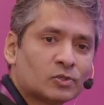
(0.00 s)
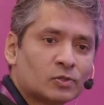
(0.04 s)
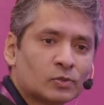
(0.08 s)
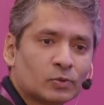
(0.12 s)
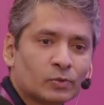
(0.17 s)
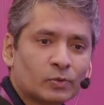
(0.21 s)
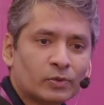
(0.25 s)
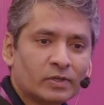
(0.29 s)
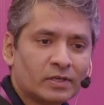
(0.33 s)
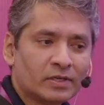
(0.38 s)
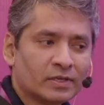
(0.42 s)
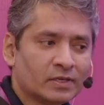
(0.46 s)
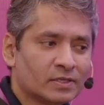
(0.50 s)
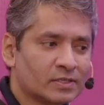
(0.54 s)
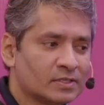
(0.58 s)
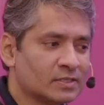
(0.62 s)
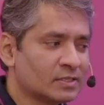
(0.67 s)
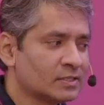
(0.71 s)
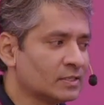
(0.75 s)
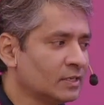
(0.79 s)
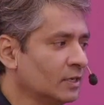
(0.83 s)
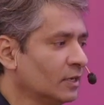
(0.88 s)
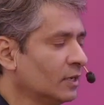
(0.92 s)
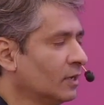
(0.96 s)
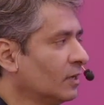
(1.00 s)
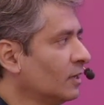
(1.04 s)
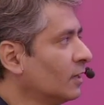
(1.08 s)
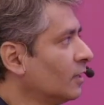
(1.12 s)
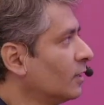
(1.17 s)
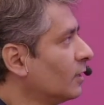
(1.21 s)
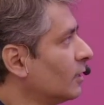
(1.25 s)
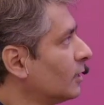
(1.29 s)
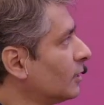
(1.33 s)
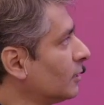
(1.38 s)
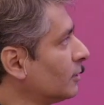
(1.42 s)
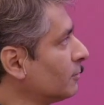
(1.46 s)
2 years,
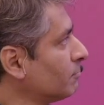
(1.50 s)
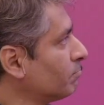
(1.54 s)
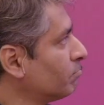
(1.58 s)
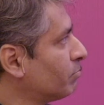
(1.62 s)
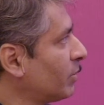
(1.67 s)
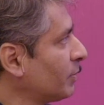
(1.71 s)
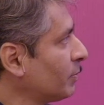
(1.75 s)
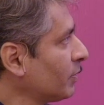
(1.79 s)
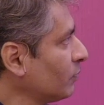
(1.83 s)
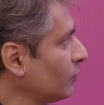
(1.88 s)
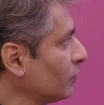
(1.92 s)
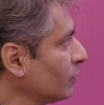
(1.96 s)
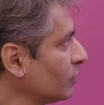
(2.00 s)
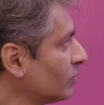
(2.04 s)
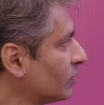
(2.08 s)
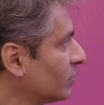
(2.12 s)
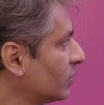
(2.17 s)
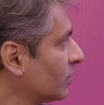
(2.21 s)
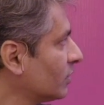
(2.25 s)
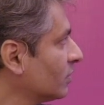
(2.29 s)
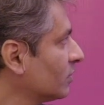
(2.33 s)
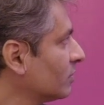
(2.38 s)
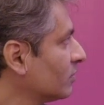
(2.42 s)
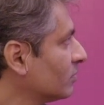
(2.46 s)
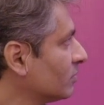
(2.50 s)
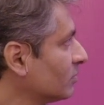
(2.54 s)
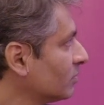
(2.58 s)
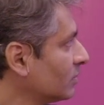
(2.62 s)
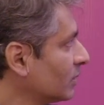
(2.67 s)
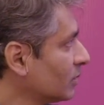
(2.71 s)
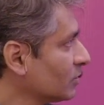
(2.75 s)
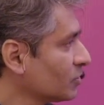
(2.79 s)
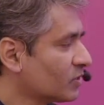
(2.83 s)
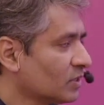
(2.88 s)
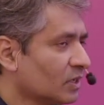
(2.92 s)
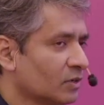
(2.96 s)
people would
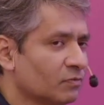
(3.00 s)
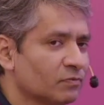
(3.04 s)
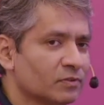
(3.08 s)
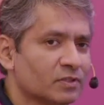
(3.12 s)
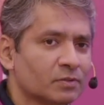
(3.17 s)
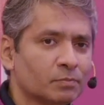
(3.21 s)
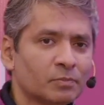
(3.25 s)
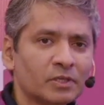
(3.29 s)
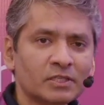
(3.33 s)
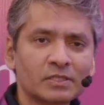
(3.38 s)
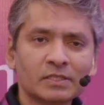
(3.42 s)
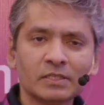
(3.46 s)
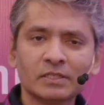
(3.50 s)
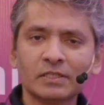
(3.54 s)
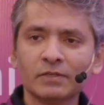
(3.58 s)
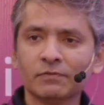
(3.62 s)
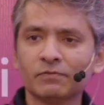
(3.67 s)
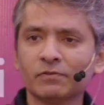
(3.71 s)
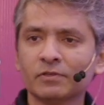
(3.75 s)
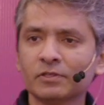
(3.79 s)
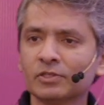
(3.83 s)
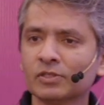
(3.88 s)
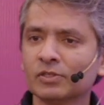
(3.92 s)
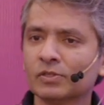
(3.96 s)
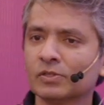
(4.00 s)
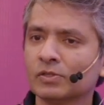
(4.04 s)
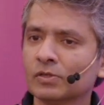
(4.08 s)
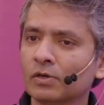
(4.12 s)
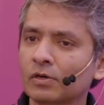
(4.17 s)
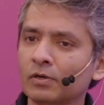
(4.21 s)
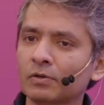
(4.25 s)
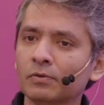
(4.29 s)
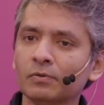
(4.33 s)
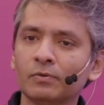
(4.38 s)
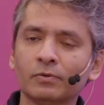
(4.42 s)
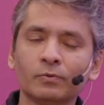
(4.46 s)
start with the basic definitions.
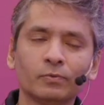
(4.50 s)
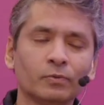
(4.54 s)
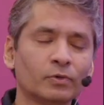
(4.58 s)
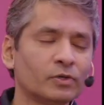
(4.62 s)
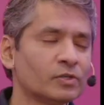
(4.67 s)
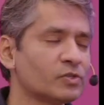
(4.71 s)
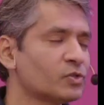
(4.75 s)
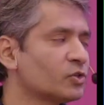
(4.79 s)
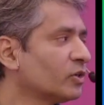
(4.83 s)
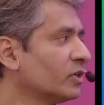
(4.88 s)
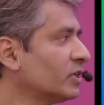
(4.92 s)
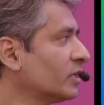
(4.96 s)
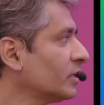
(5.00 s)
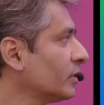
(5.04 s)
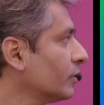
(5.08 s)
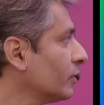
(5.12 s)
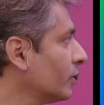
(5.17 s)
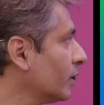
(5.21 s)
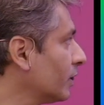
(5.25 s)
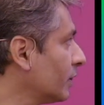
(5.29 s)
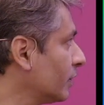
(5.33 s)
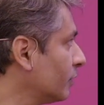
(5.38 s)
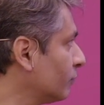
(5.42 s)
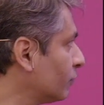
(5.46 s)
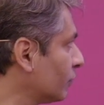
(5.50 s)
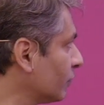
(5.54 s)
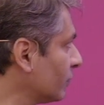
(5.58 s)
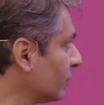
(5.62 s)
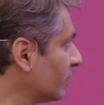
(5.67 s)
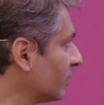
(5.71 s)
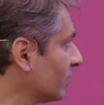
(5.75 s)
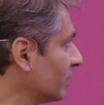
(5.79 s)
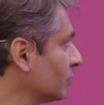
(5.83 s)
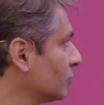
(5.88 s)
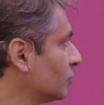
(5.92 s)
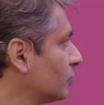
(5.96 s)
Oh, what is generative AI? If you
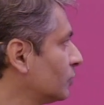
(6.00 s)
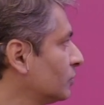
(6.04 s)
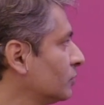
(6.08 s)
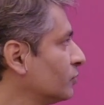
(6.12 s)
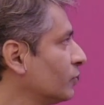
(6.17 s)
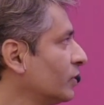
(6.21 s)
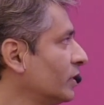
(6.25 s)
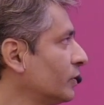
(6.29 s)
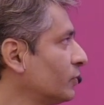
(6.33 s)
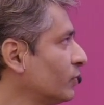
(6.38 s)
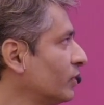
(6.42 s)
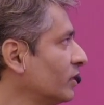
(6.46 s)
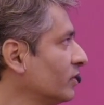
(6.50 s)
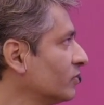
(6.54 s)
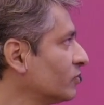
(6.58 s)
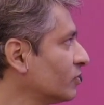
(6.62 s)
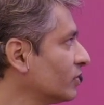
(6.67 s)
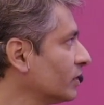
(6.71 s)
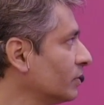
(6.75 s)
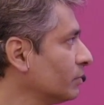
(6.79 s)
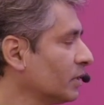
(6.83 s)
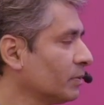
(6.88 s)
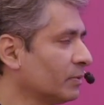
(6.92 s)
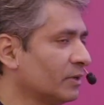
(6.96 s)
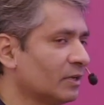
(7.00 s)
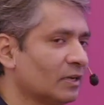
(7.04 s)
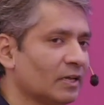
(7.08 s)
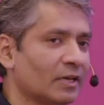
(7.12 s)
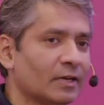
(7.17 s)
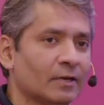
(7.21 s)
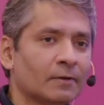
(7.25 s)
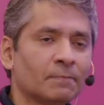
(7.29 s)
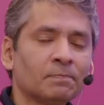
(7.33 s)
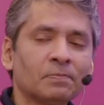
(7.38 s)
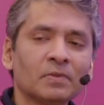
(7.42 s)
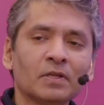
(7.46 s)
are in 2023, maybe
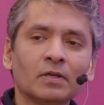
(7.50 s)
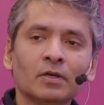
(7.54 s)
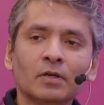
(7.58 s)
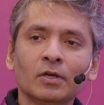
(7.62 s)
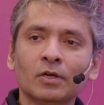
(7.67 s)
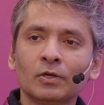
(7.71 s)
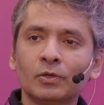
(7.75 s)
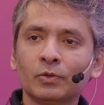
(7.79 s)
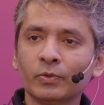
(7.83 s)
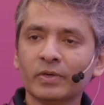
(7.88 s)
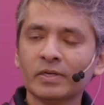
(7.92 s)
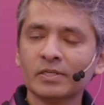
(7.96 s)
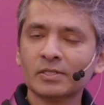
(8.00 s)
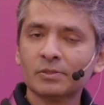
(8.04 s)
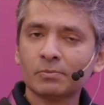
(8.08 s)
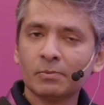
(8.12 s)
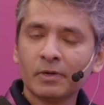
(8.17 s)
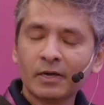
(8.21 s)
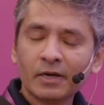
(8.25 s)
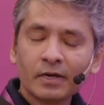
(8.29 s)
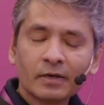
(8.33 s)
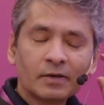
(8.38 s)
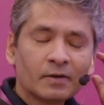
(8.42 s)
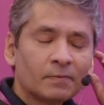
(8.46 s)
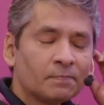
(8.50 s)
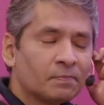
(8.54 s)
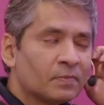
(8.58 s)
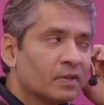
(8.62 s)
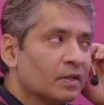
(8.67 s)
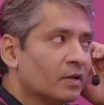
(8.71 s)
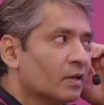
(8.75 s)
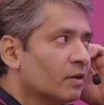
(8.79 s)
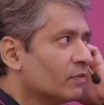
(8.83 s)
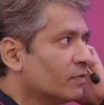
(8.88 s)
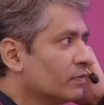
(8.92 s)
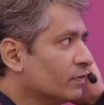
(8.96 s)
like 2 years back,
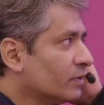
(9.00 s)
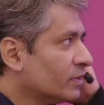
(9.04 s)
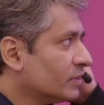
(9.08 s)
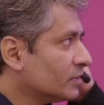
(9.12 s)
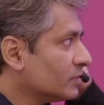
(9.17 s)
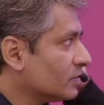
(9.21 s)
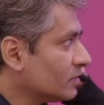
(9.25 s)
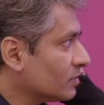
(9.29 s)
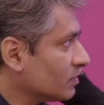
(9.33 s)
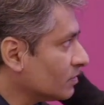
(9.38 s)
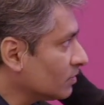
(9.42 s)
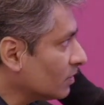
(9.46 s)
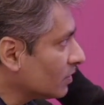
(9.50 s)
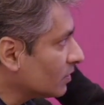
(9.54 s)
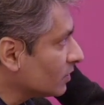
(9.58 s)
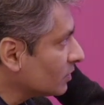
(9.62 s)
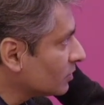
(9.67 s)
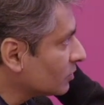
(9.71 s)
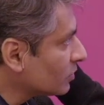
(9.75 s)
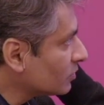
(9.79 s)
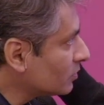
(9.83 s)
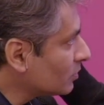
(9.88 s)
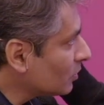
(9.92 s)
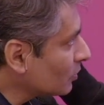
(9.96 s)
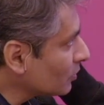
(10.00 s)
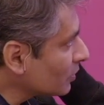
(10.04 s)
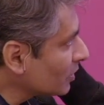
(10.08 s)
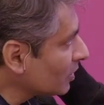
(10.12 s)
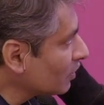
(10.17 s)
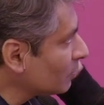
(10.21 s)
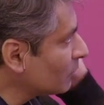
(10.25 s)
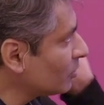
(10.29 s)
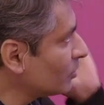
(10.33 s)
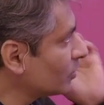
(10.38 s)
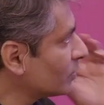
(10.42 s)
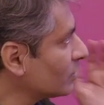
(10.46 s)
we were talking
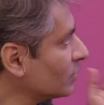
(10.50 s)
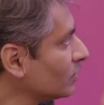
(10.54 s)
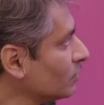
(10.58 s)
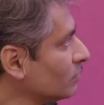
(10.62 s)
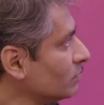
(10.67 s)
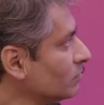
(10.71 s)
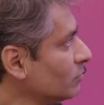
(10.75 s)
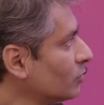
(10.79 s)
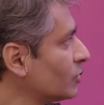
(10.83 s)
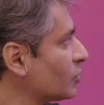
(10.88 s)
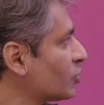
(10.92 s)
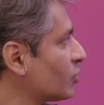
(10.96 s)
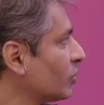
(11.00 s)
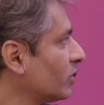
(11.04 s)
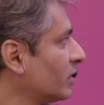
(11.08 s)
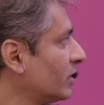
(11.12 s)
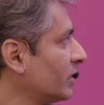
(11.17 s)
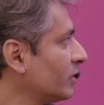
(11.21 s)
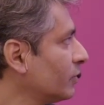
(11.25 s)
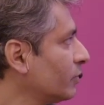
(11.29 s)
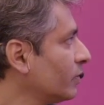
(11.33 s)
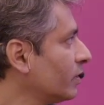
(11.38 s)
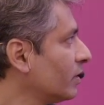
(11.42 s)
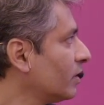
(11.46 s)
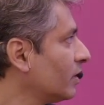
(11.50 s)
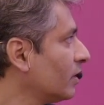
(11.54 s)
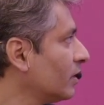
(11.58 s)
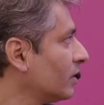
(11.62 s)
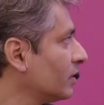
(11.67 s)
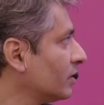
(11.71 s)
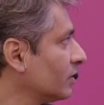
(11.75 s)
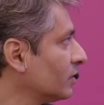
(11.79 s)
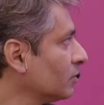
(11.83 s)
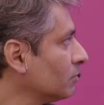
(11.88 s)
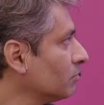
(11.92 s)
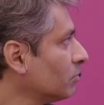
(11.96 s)
about what is generative
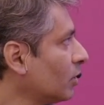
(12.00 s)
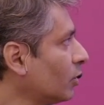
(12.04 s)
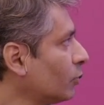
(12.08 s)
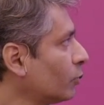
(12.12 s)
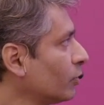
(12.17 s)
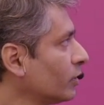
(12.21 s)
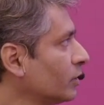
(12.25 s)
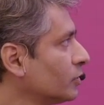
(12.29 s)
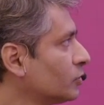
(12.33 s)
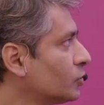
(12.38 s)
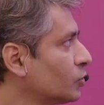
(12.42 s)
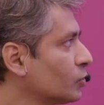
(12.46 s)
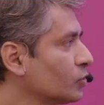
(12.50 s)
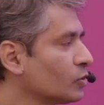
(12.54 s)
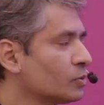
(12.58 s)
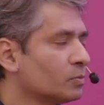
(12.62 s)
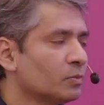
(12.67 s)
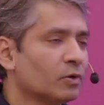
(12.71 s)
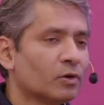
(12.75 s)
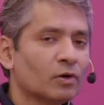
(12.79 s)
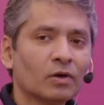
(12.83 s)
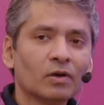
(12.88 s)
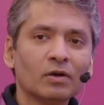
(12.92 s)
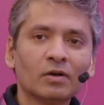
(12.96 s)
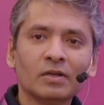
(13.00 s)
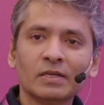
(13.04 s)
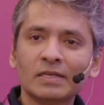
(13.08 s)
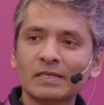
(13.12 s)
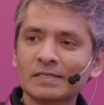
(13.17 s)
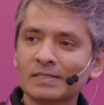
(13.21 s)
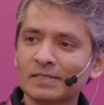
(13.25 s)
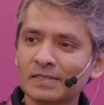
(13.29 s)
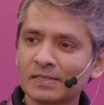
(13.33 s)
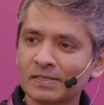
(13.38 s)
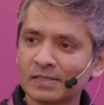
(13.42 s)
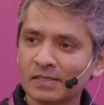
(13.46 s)
AI, how do I choose model?
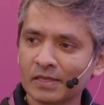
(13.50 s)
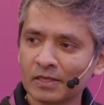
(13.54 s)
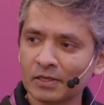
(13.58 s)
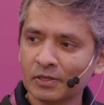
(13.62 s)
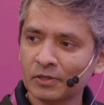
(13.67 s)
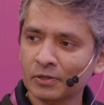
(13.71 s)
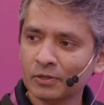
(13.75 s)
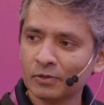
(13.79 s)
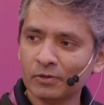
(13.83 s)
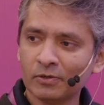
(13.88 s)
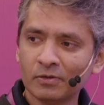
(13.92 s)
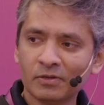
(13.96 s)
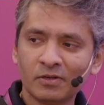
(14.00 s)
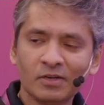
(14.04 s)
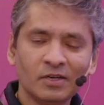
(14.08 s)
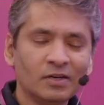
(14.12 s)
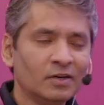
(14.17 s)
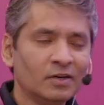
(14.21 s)
Is this secure?